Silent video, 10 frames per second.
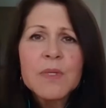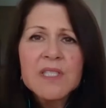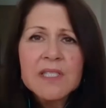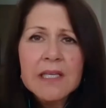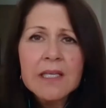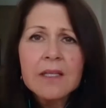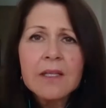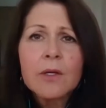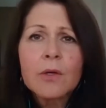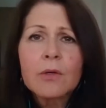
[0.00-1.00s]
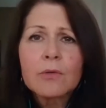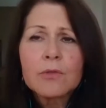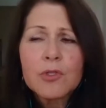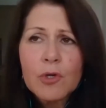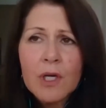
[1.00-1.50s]
busy. Mm-hmm. They're
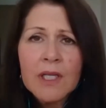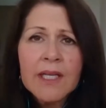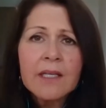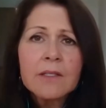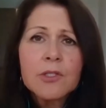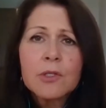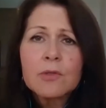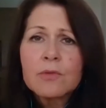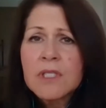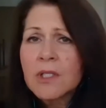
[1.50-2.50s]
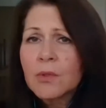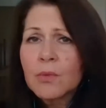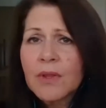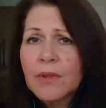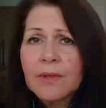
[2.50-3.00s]
struggling to deal
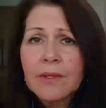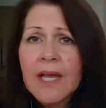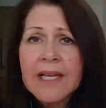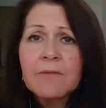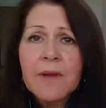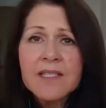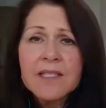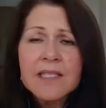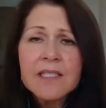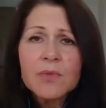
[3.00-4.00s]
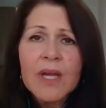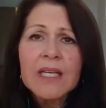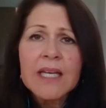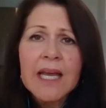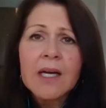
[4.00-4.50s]
with life as it is
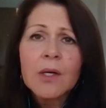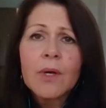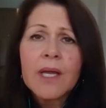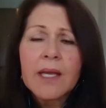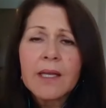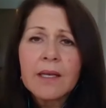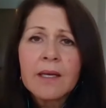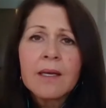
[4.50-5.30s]
right now and